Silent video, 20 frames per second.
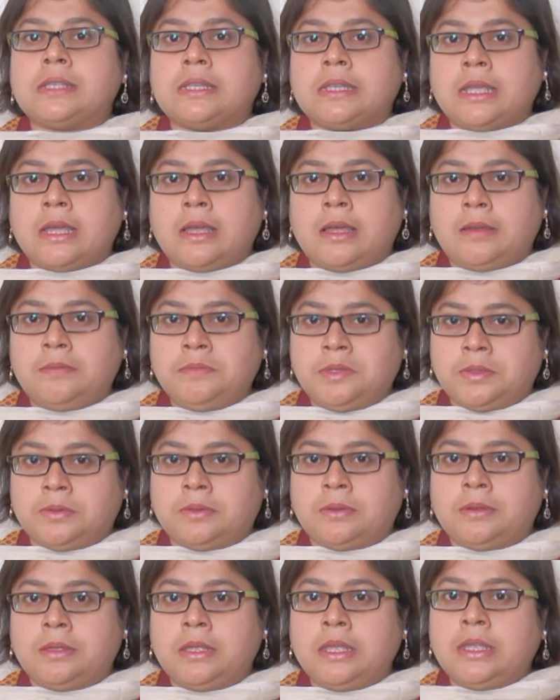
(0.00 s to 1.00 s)
any harm to
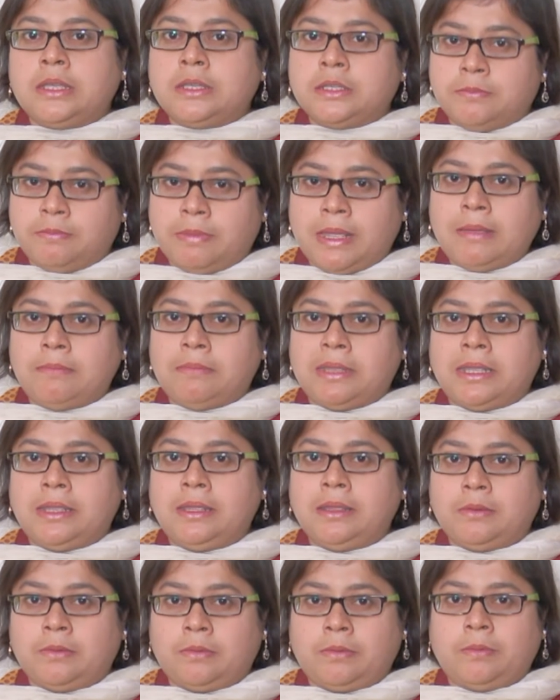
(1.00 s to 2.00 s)
the baby
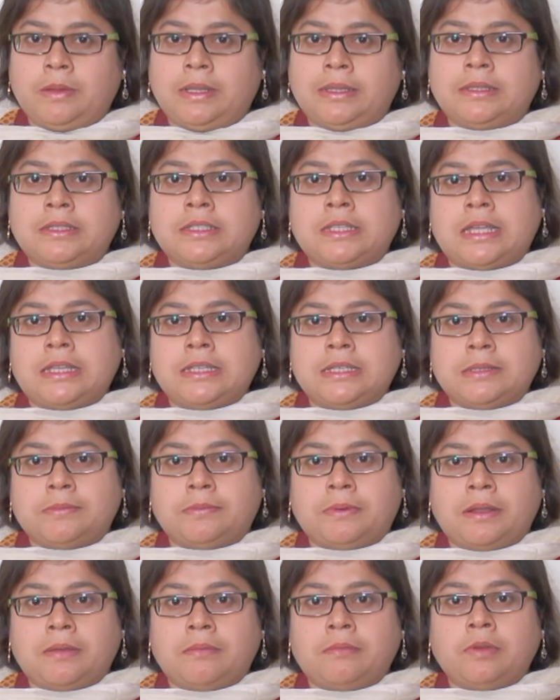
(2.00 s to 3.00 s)
while
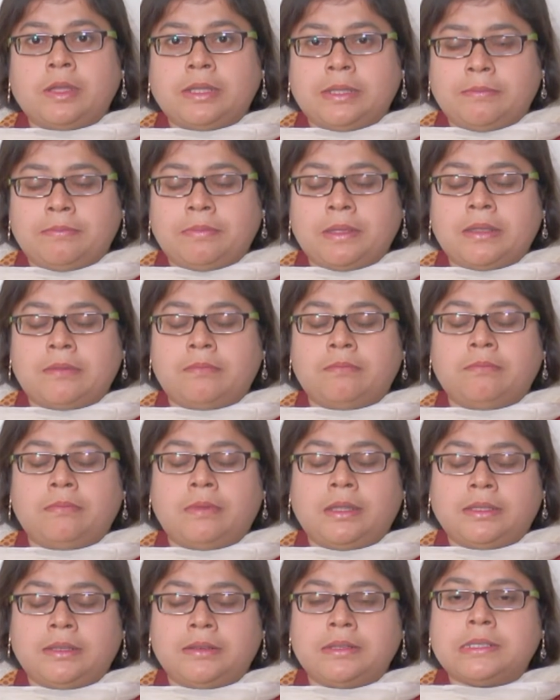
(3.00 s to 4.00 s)
the
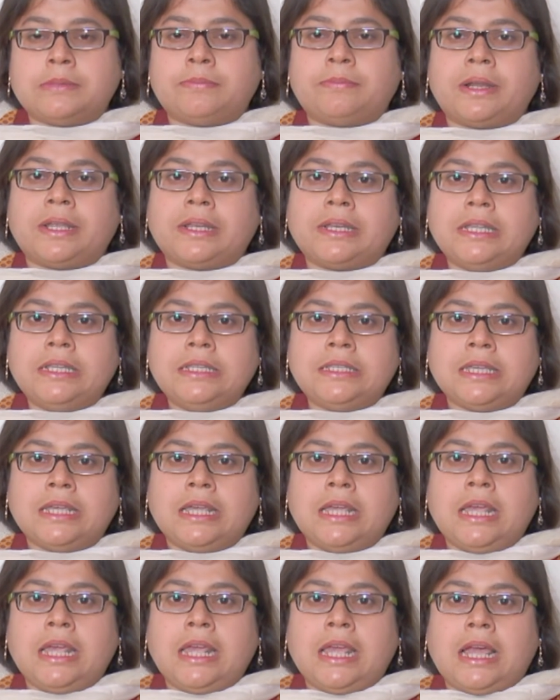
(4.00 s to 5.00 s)
mother is pregnant.
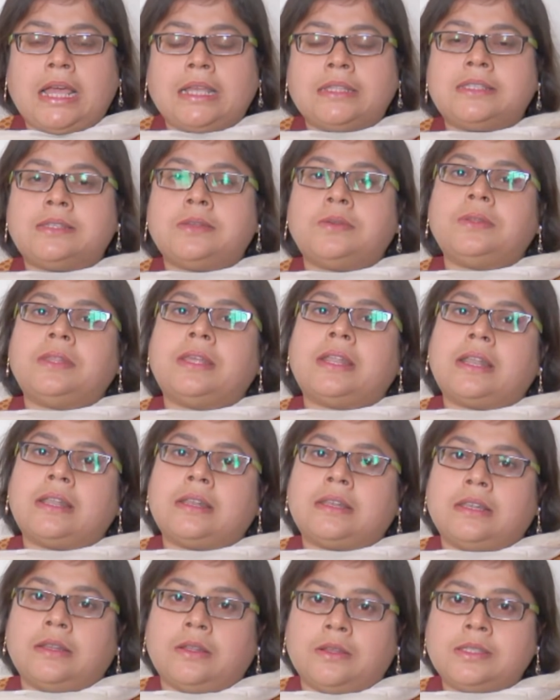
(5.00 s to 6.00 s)
And so there
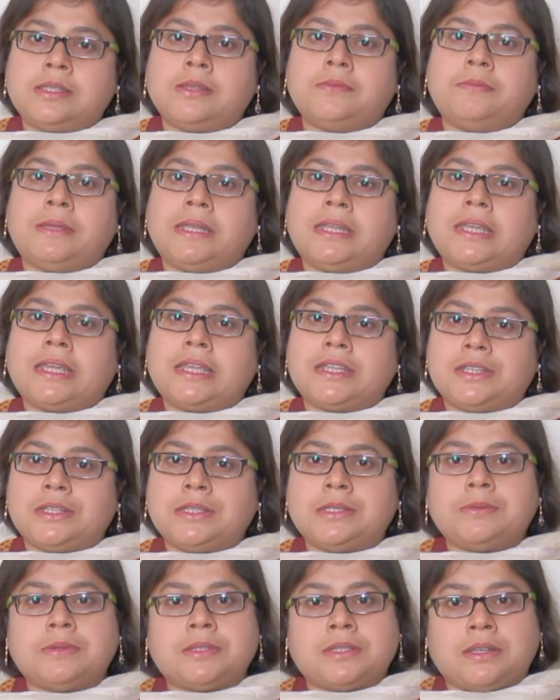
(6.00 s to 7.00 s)
are lots of
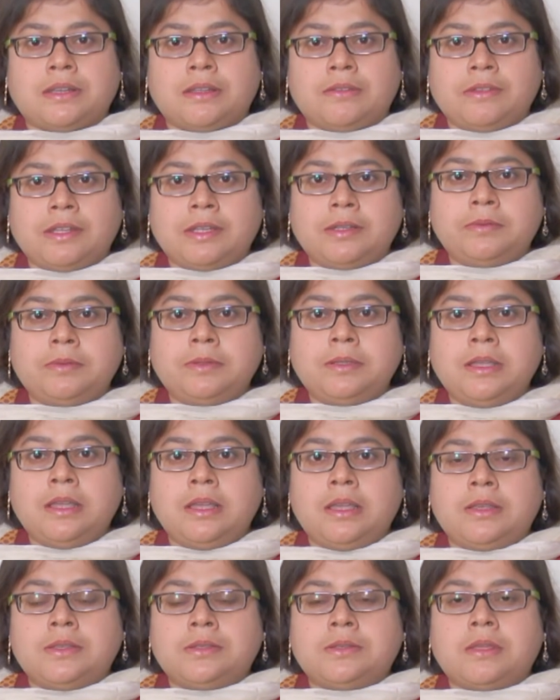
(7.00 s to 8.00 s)
medications which are available.
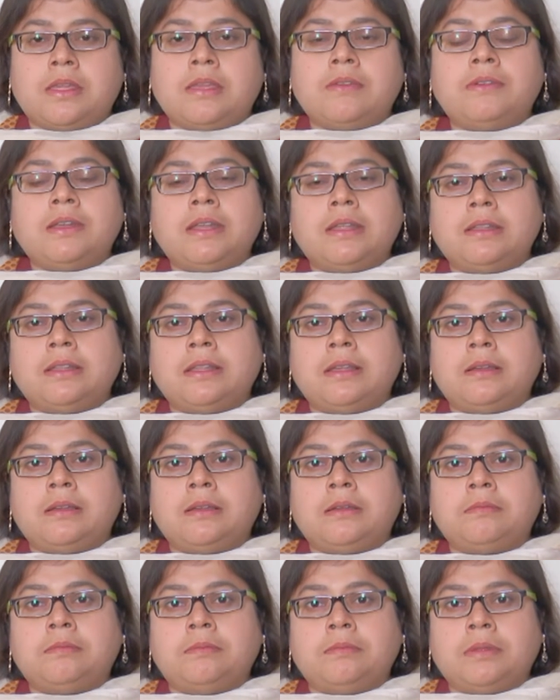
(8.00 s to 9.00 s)
So even in
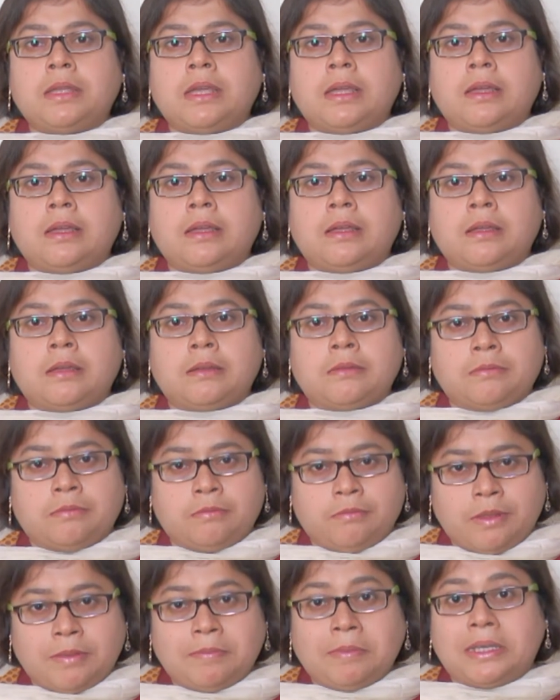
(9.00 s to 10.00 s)
the
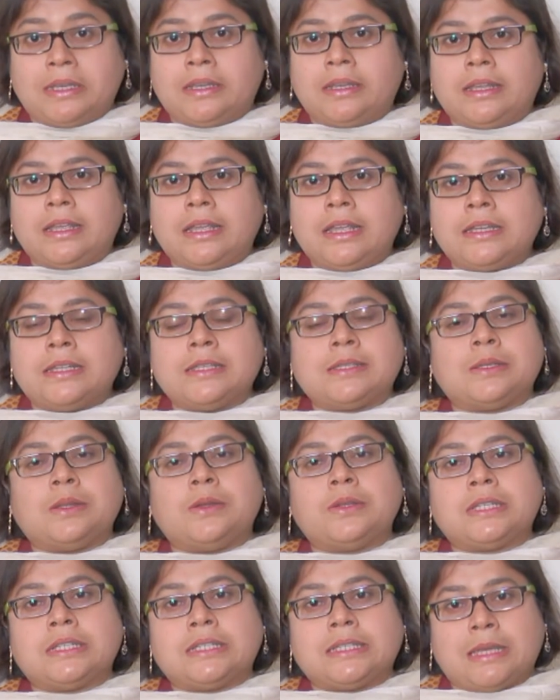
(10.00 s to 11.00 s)
women, it is
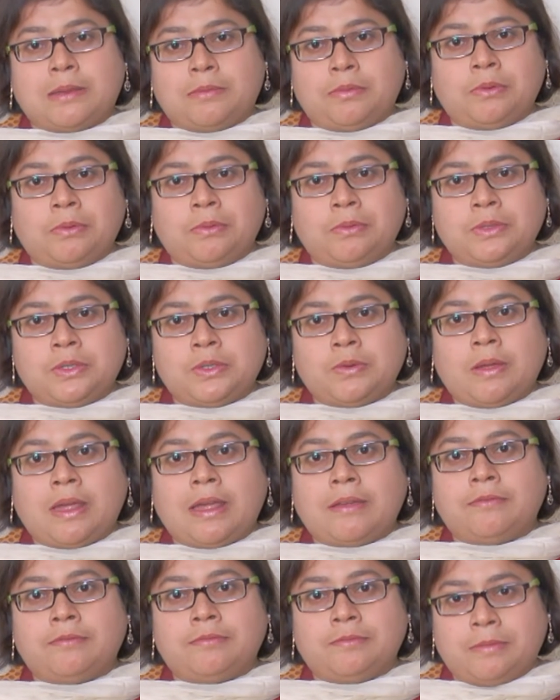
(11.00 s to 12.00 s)
not a taboo to
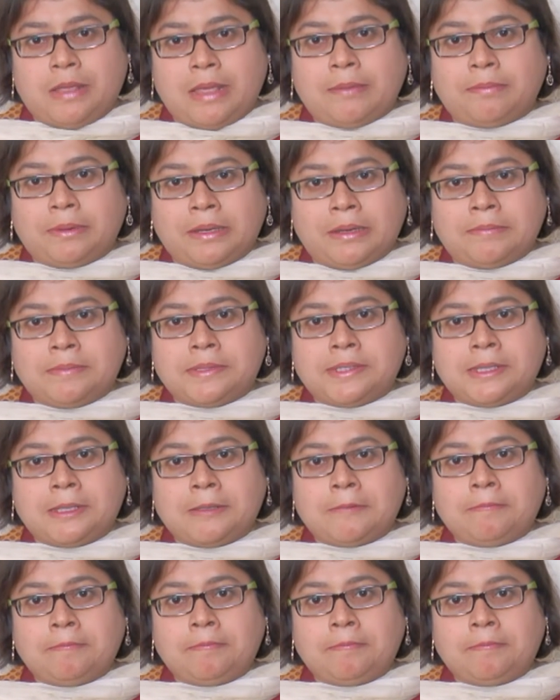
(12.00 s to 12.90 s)
have epilepsy.